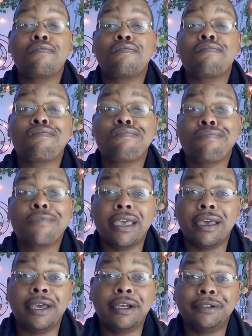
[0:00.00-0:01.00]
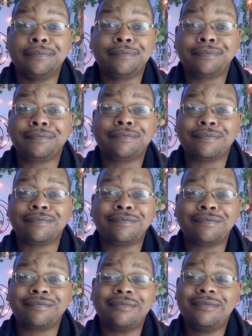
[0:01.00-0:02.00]
Okay.
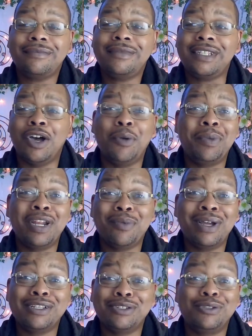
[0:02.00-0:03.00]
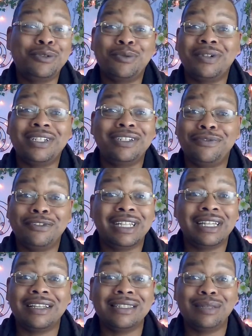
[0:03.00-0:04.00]
Hoping everybody's doing wonderful,
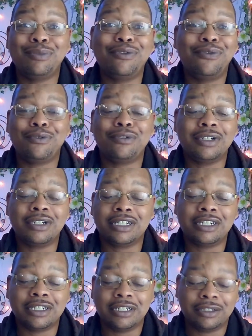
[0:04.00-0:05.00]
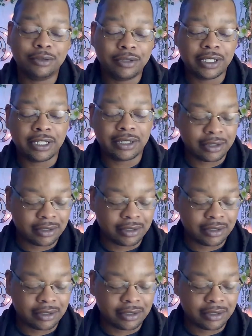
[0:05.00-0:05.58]
like I said before. Ooh,